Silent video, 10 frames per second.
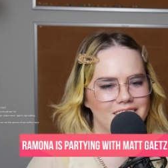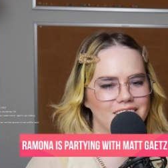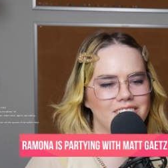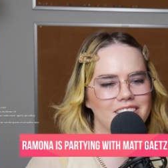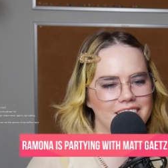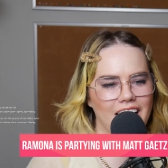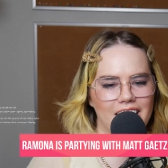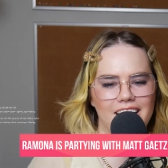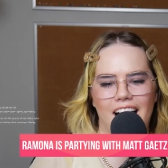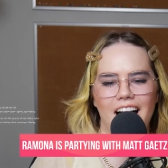like with, with that
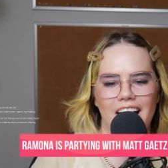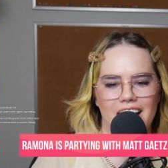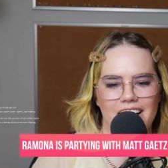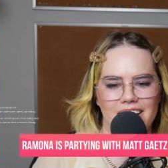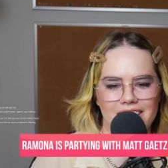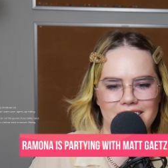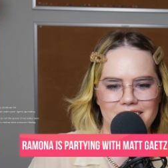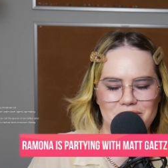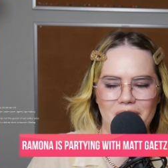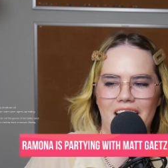Trump. guy
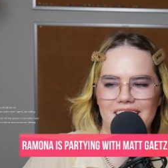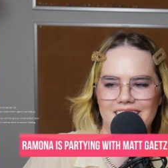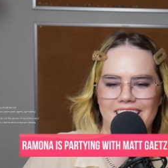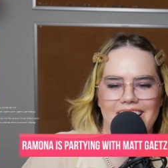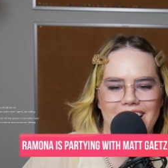and Matt Trump Gaetz.